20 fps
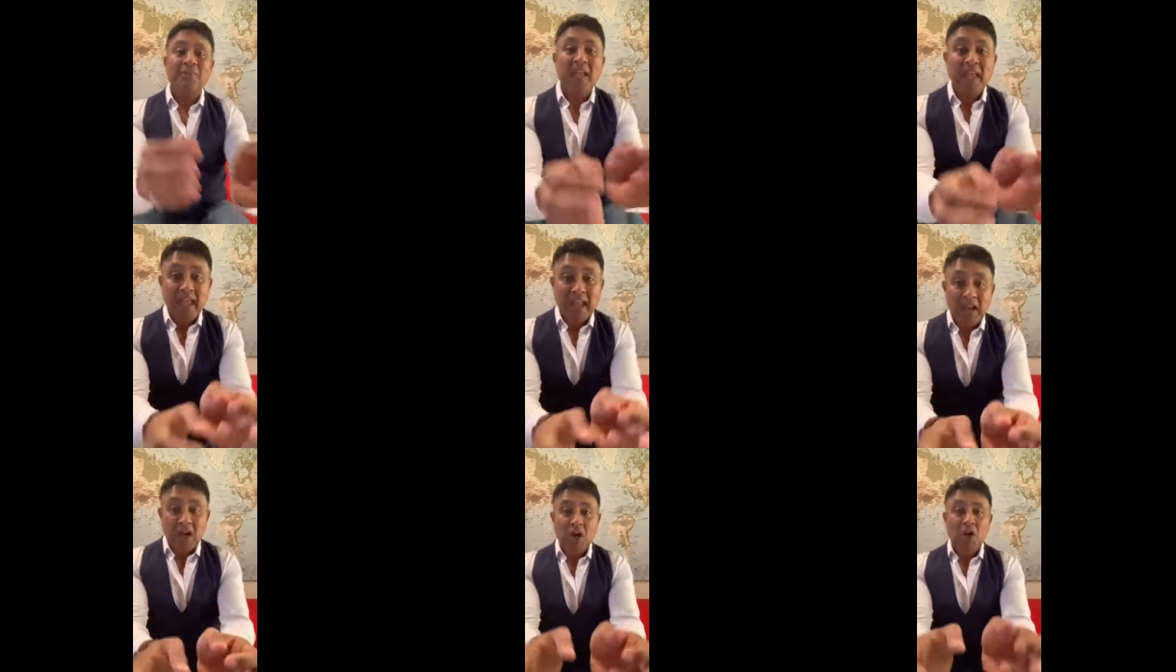
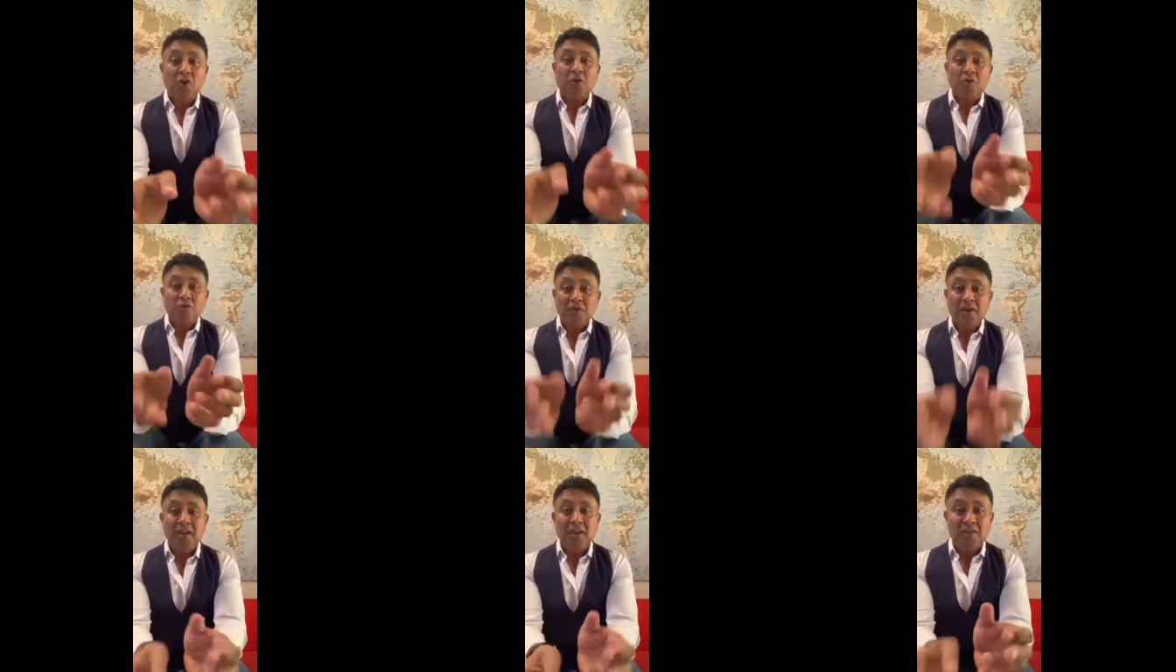
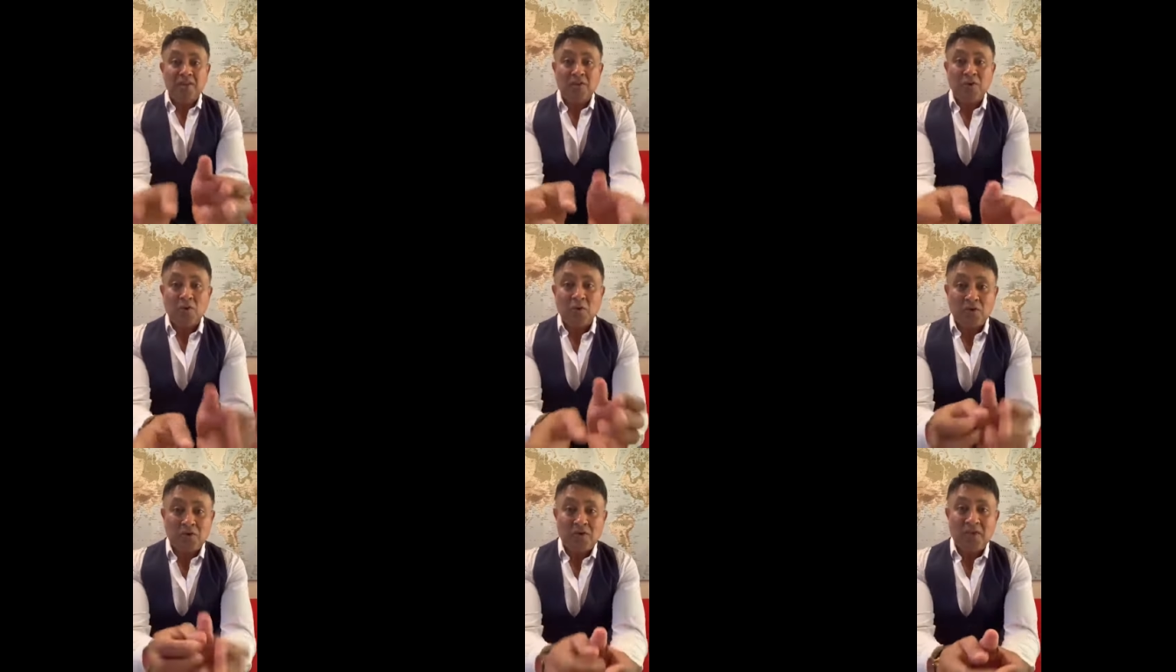increase
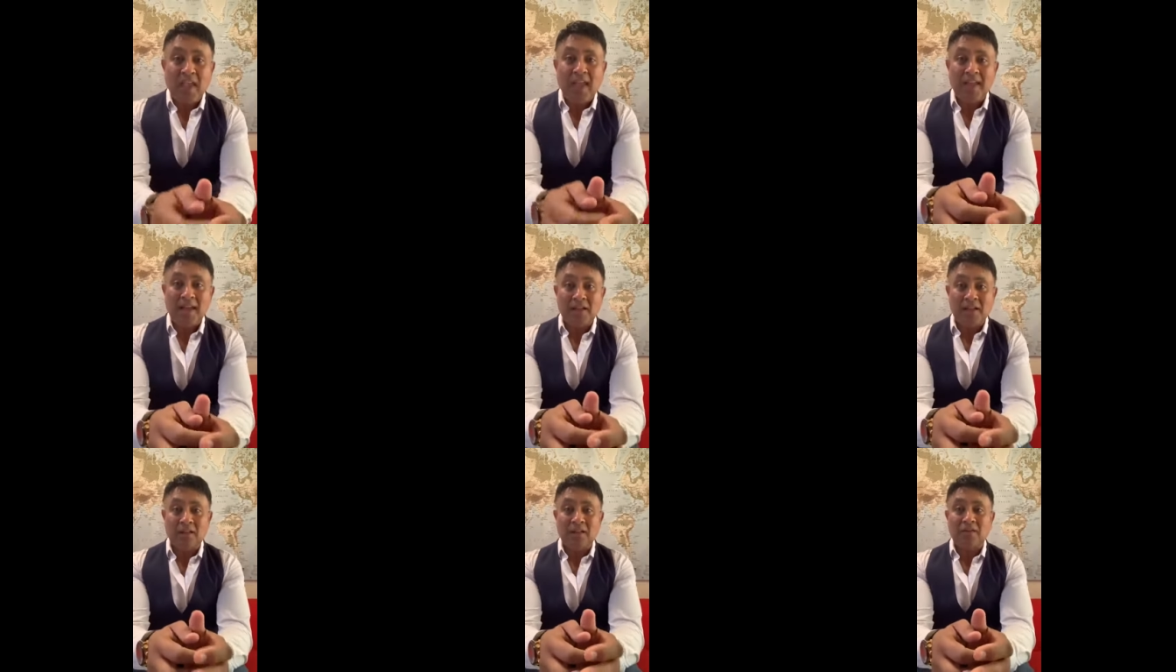your
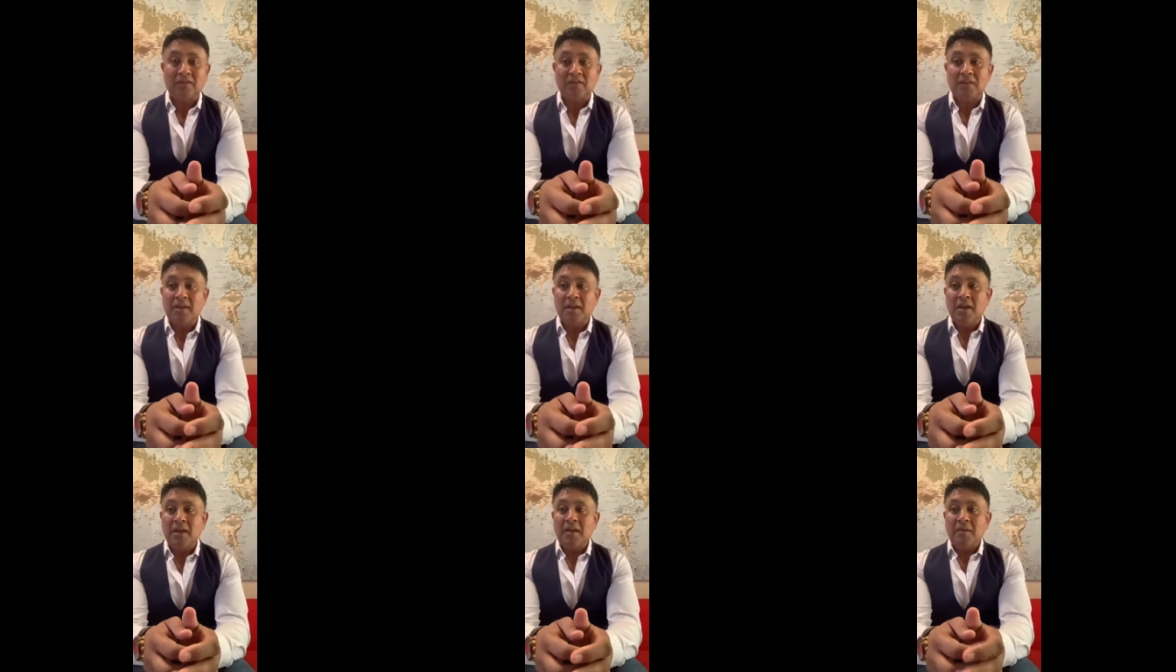sales
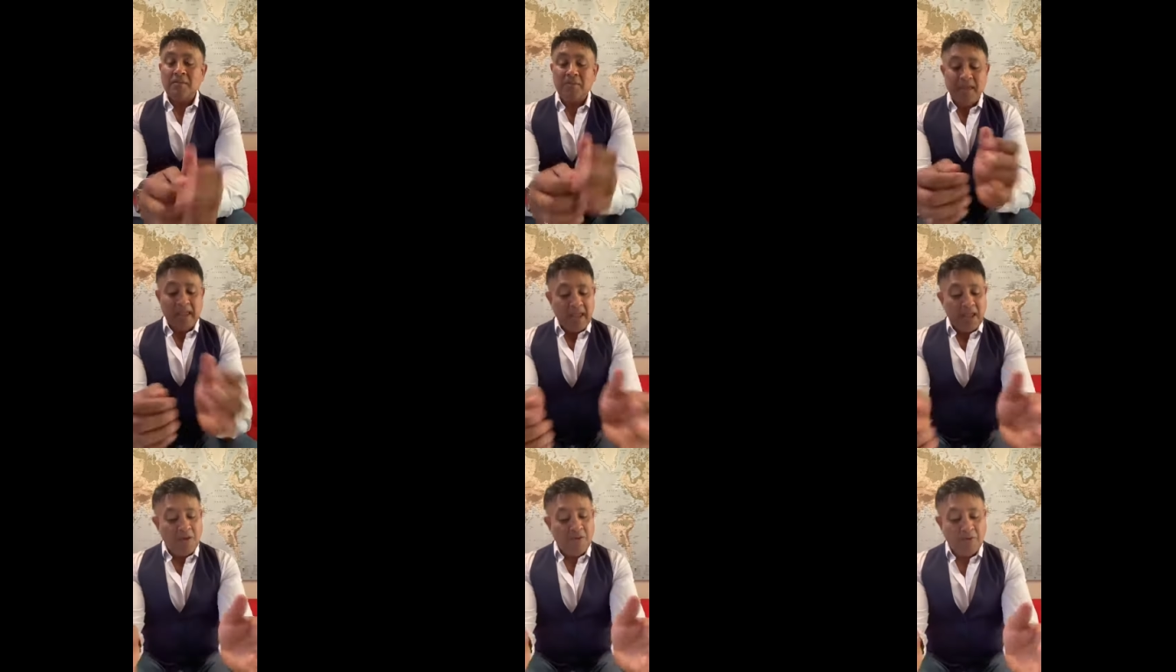
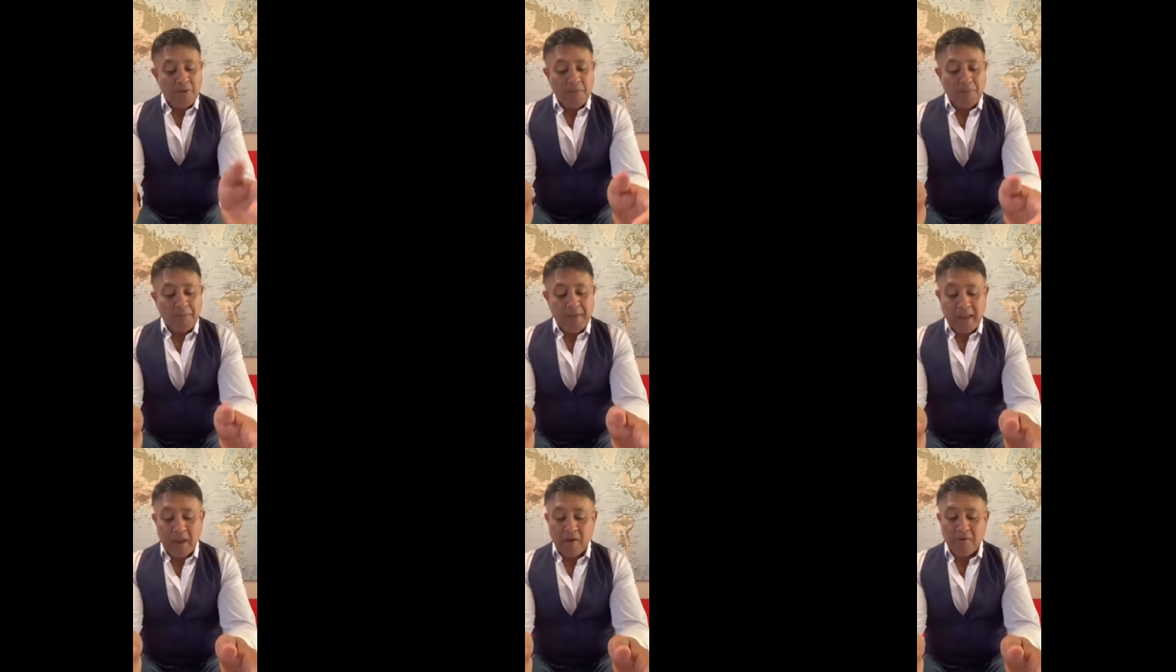period on
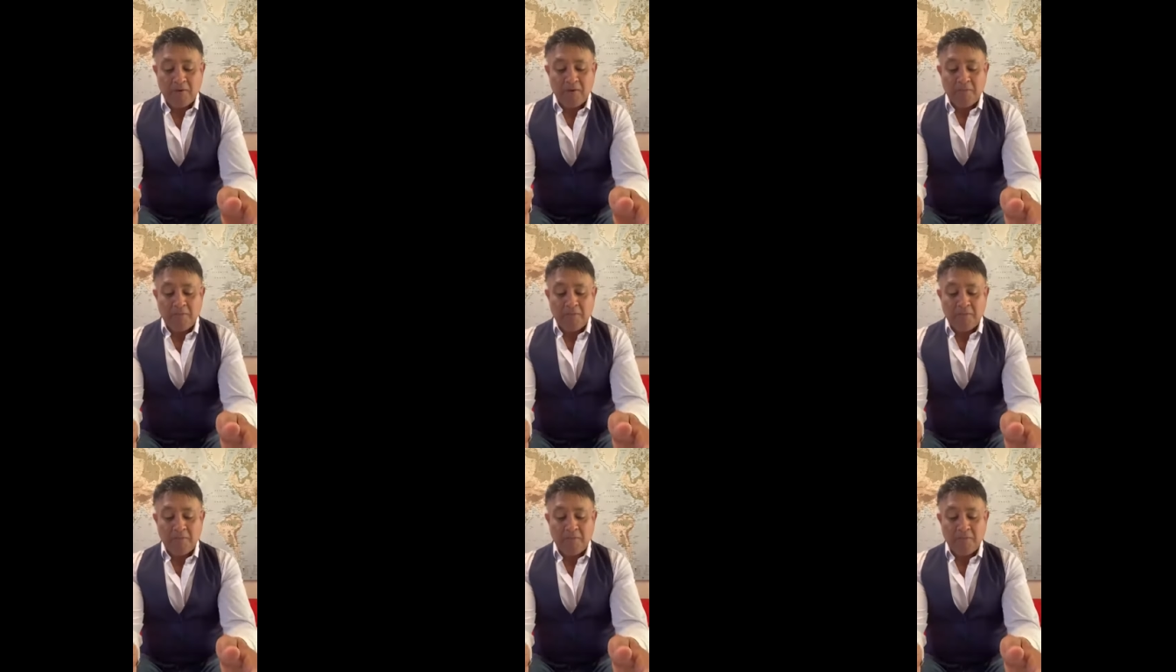period.